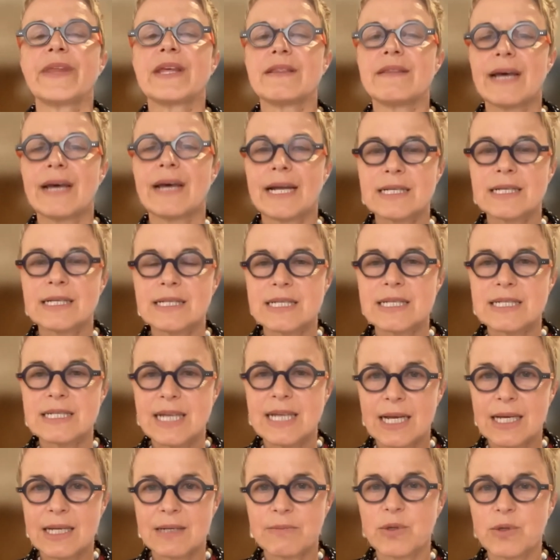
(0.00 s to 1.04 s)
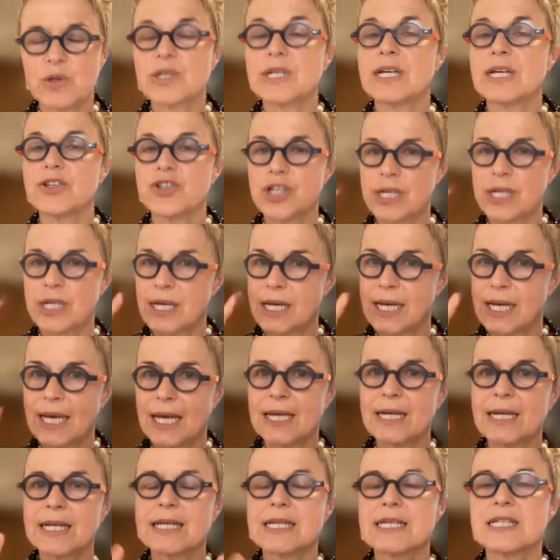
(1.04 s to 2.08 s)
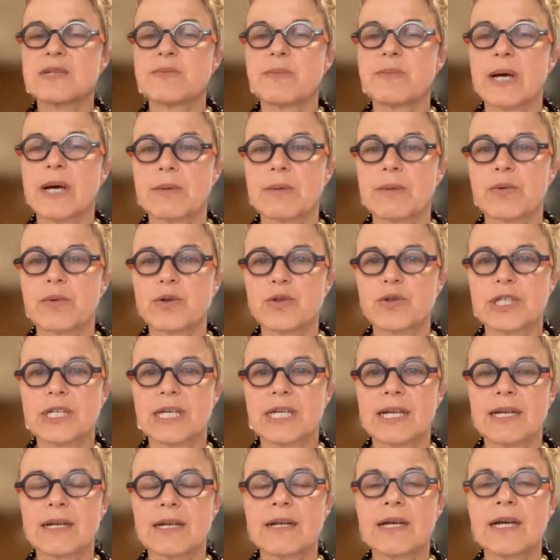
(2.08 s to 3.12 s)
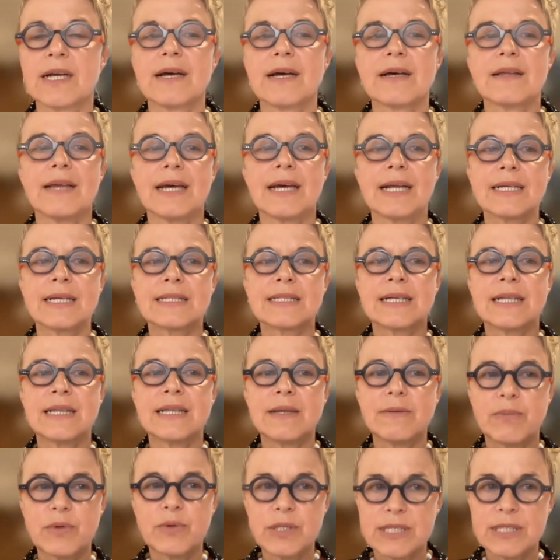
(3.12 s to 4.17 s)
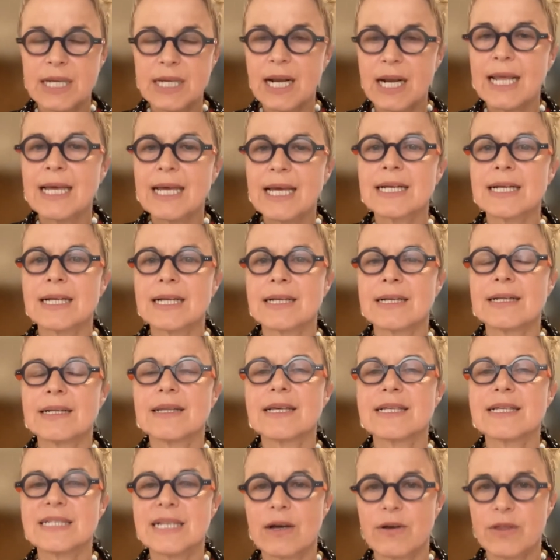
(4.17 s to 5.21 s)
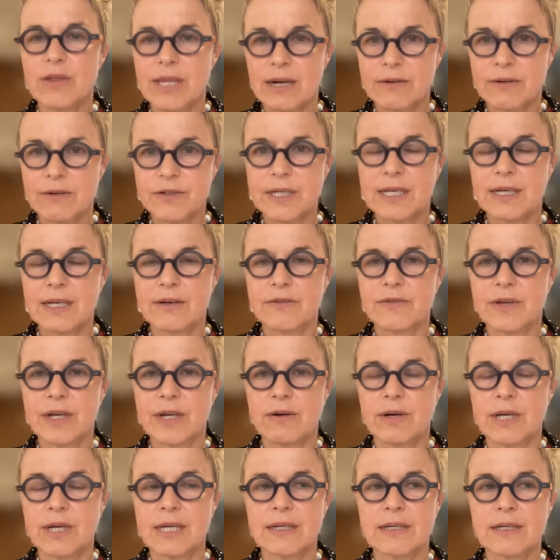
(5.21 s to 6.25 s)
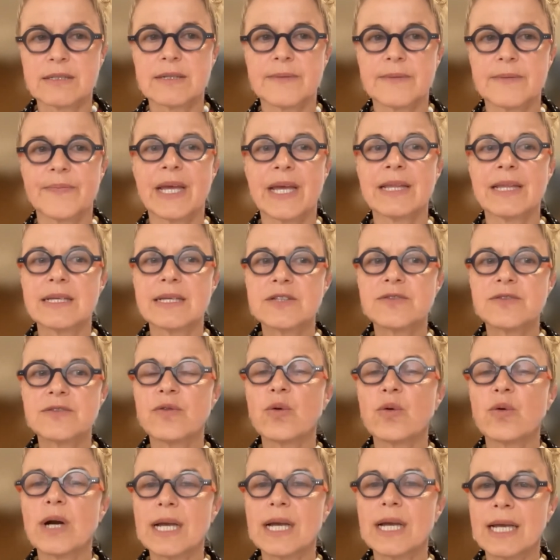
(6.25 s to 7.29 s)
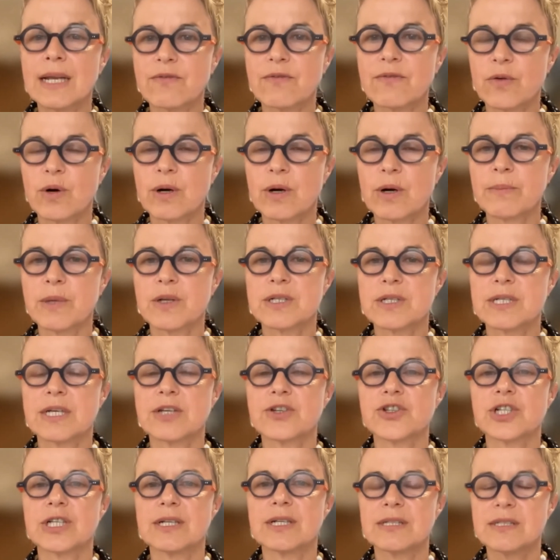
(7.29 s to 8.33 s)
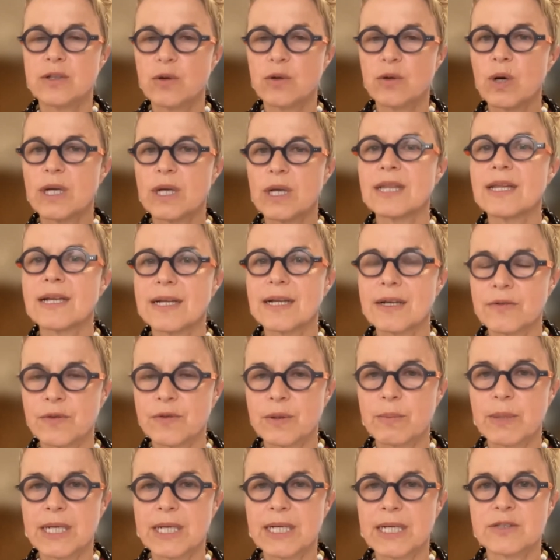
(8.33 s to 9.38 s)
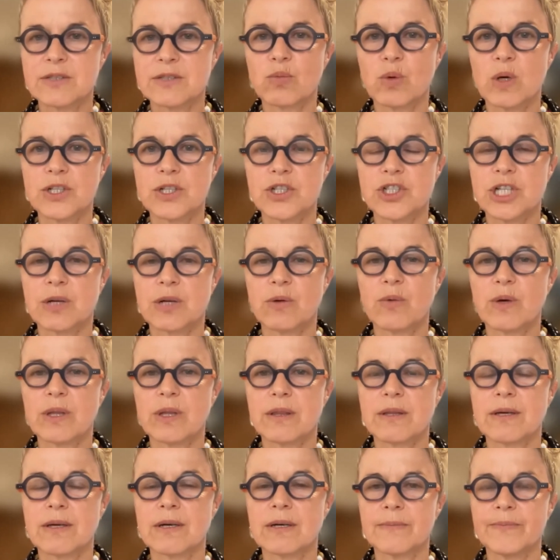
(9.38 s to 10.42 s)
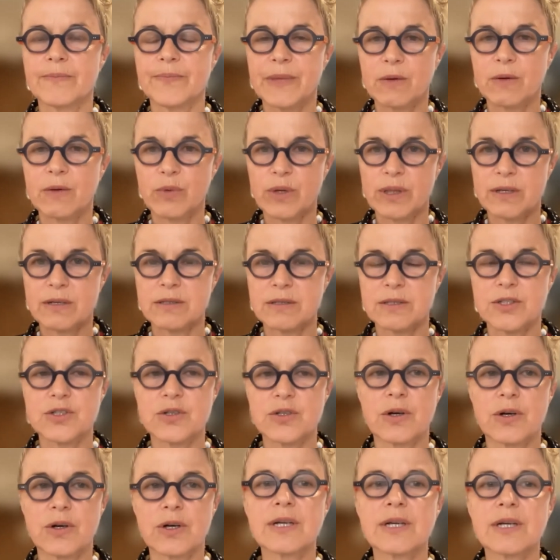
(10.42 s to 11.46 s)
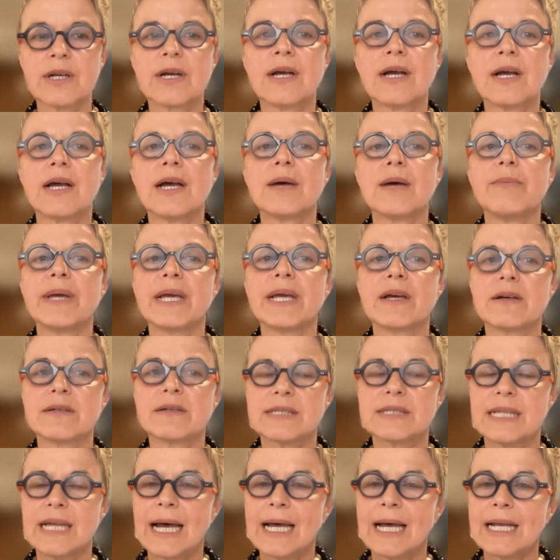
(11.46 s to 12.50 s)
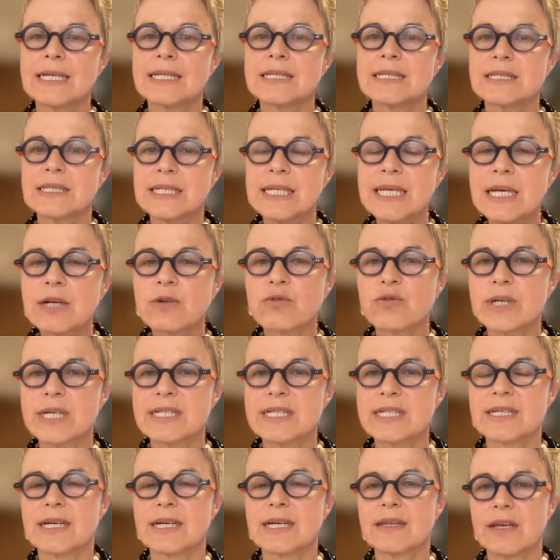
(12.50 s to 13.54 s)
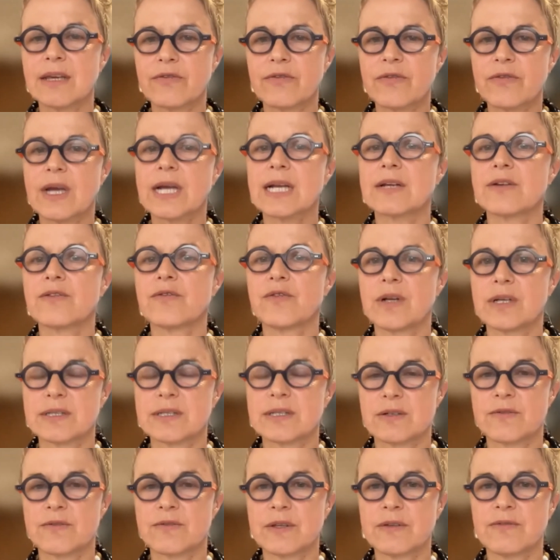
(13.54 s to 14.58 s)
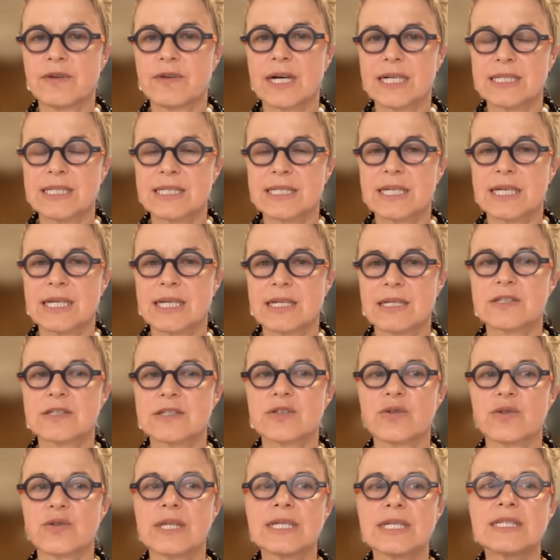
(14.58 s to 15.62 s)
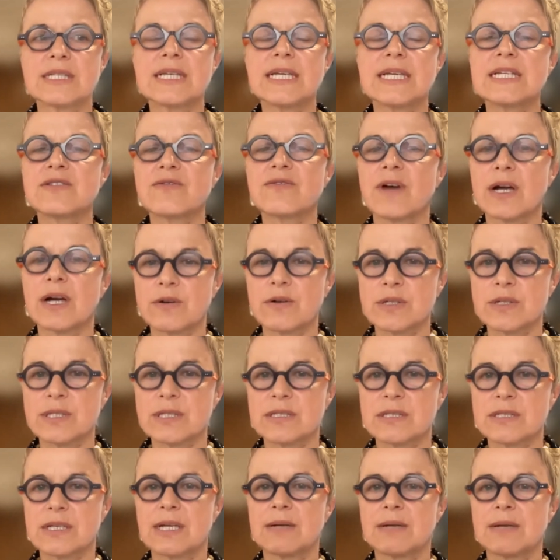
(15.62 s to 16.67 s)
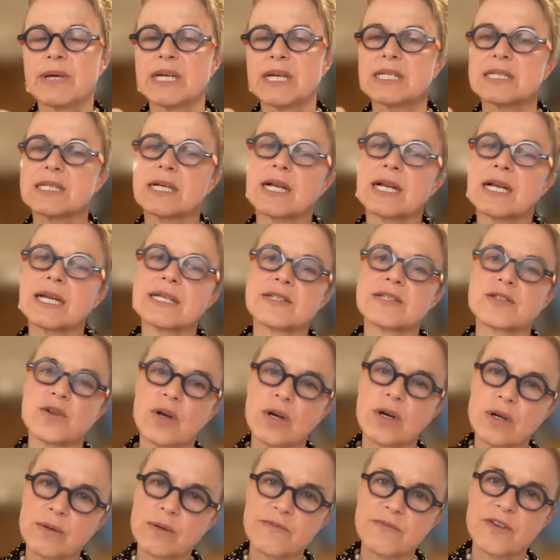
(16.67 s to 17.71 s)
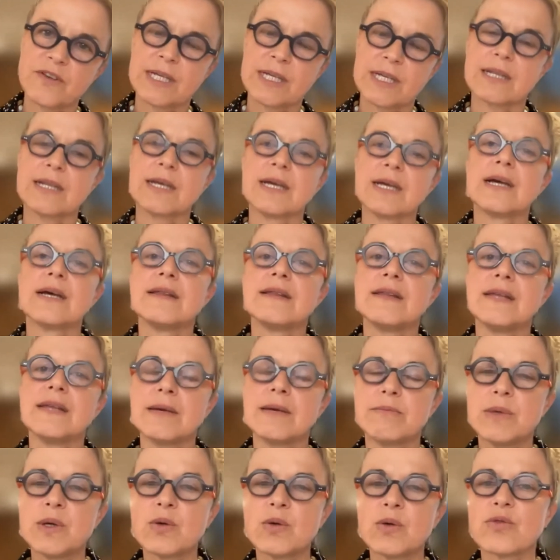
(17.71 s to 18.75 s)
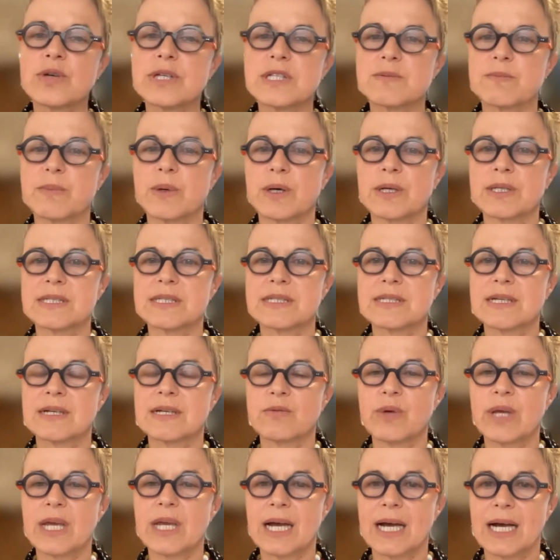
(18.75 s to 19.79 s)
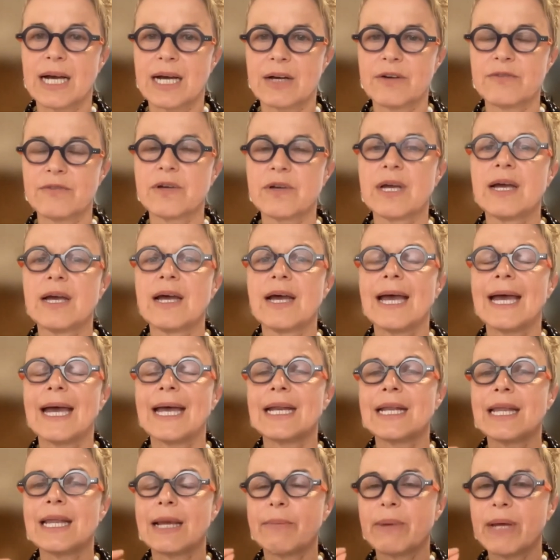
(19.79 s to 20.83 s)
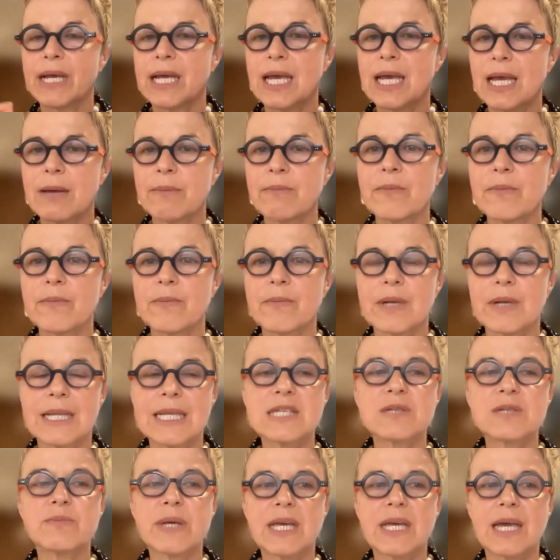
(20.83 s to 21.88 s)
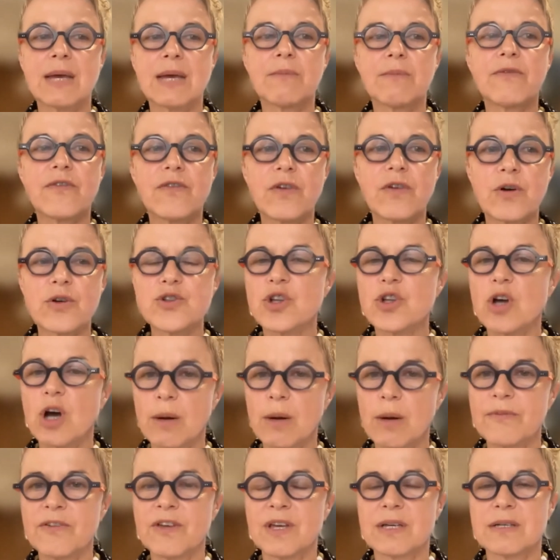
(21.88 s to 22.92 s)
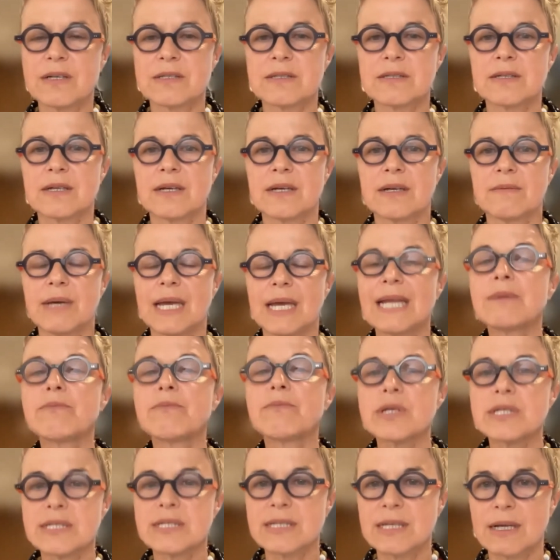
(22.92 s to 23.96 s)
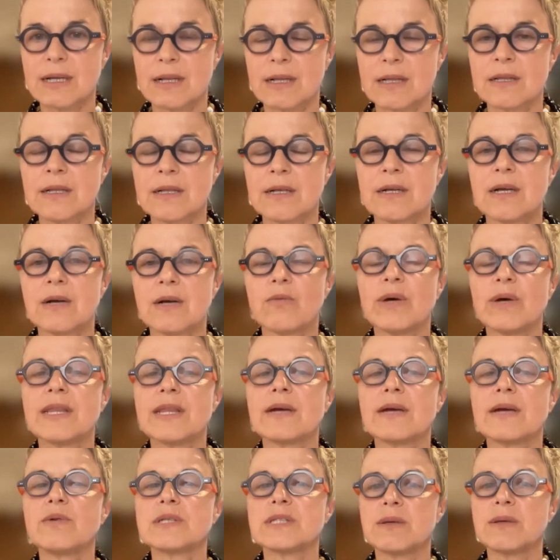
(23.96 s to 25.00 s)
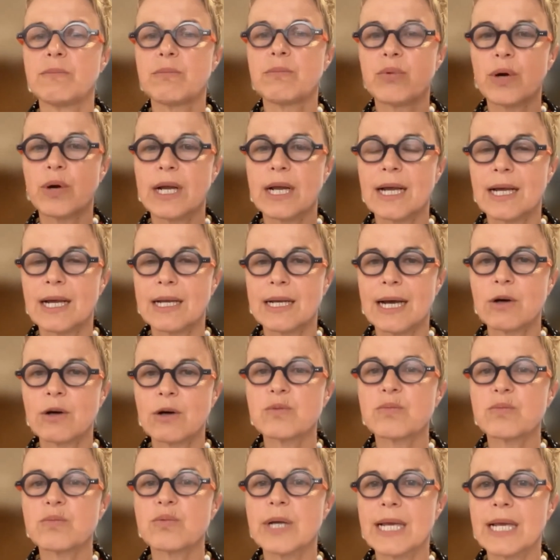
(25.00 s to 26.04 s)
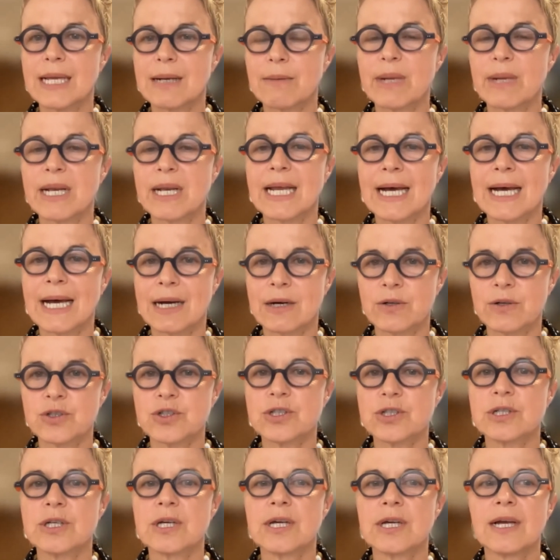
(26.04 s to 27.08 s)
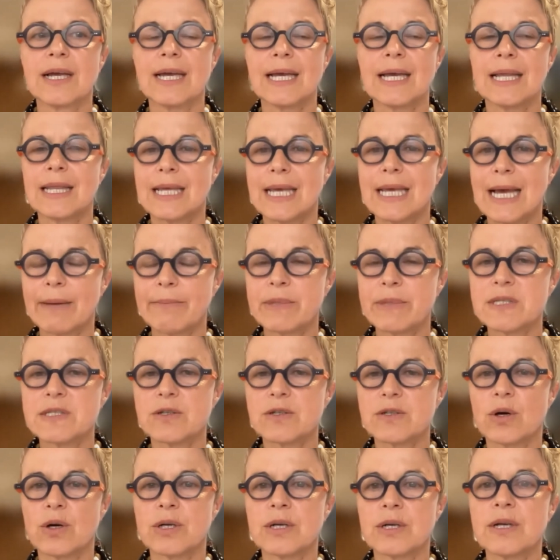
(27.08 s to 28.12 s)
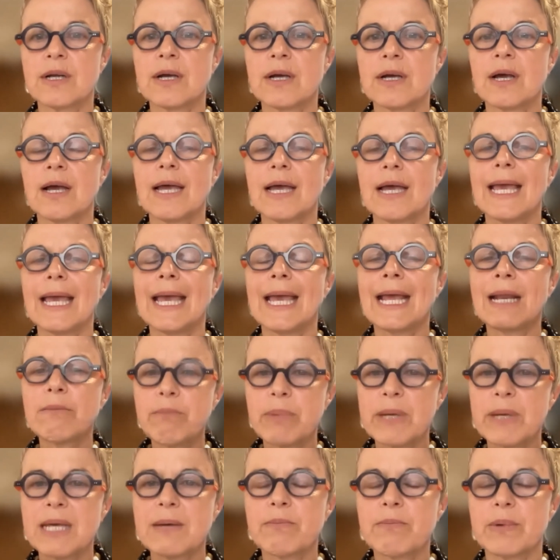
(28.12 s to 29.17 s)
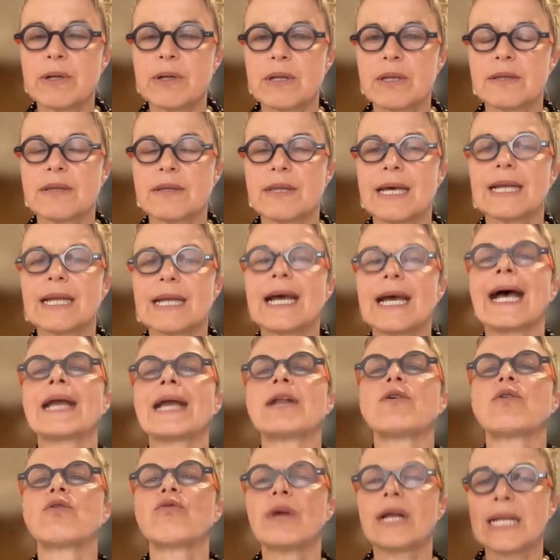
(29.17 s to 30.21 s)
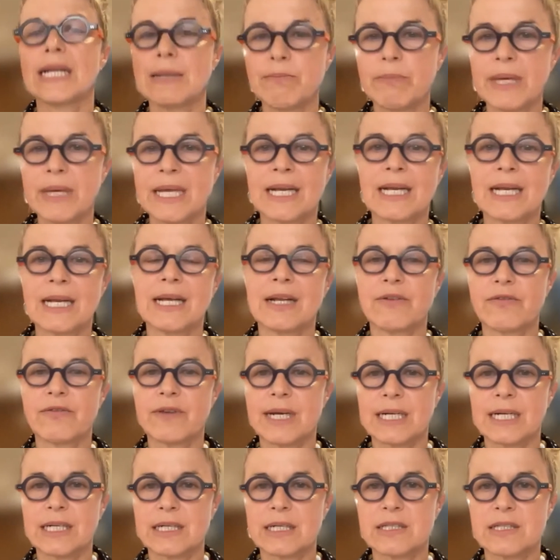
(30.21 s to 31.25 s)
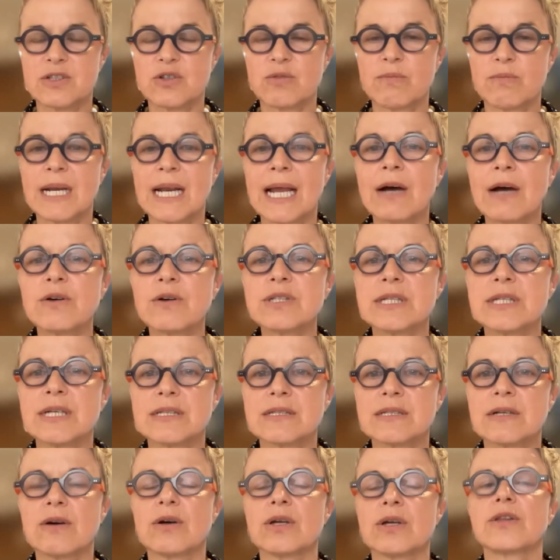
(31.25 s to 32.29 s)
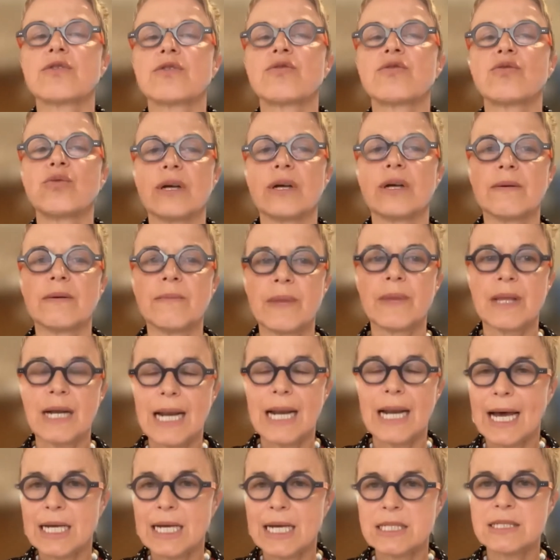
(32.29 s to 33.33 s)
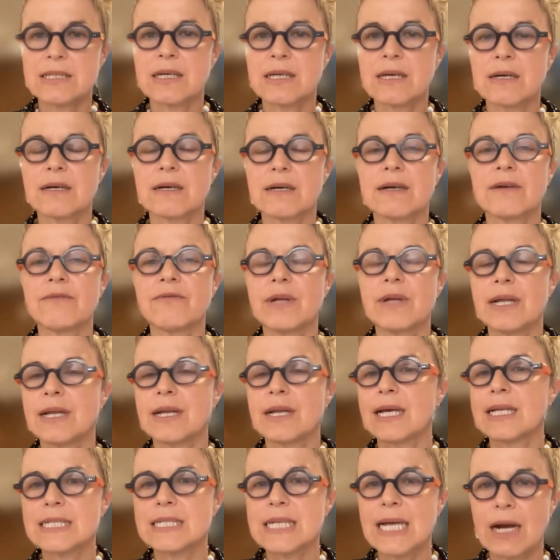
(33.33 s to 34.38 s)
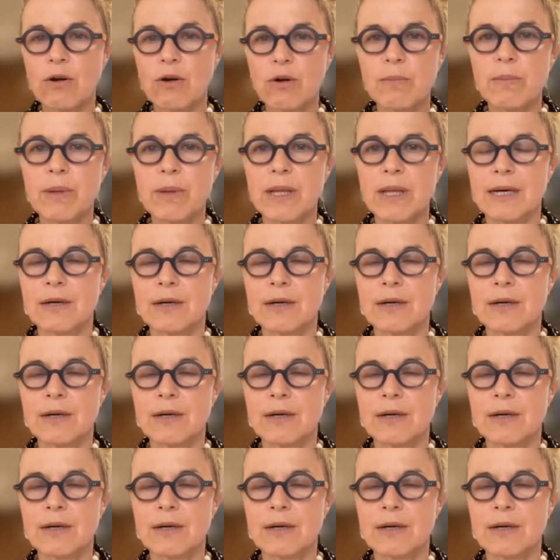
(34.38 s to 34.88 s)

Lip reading: That is a second mutation, again in the spike protein, that is in the Brazilian and in the South Africa variant. And this 484 mutation is the one that everybody is watching with concern, because that is decreasing the effectiveness of the vaccine. So these viruses can basically circumvent the immune response that we have. And this became first obvious in Brazil, when there was an outbreak in Manaus, in the Amazon, in people that had already been infected. So Manaus has gone through last year a terrible